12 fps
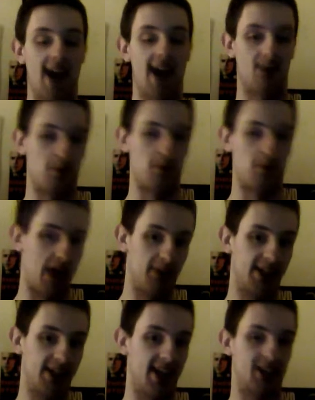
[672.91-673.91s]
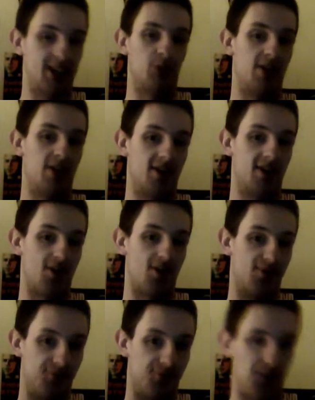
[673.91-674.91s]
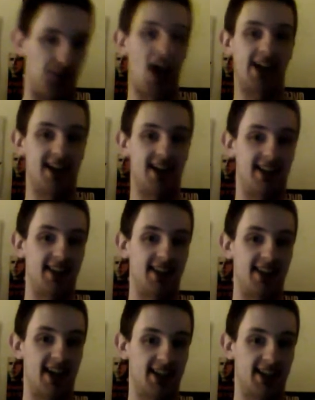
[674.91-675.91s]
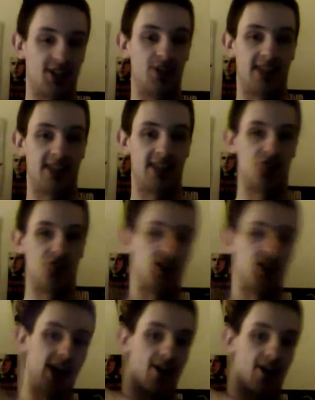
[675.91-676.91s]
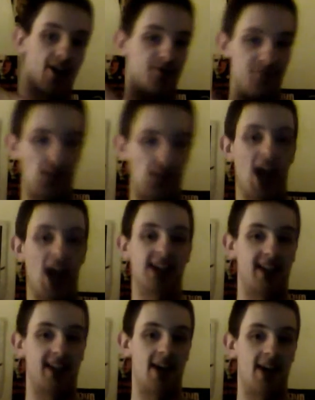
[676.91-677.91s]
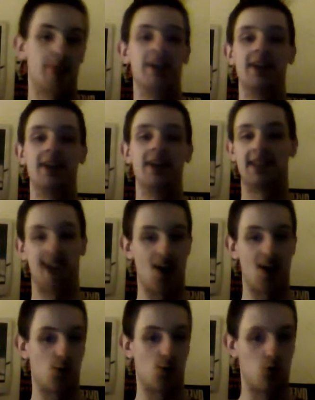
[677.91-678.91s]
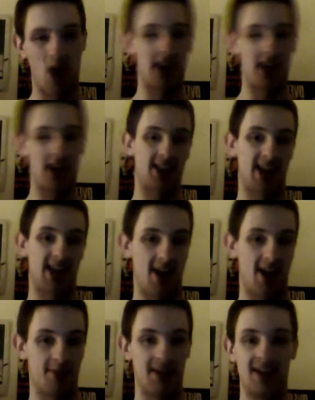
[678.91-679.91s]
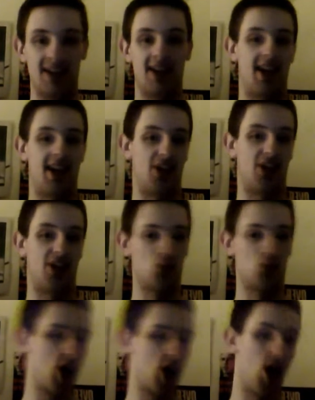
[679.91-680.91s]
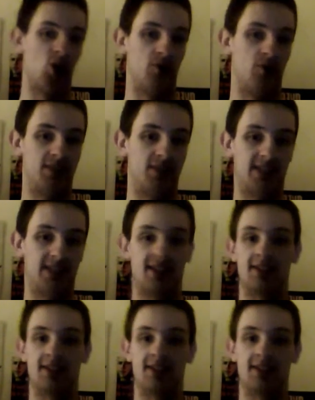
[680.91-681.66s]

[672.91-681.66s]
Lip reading: Republicans are flocking to Dennis Kucinich, that they are flocking to him, that they are running to him in droves.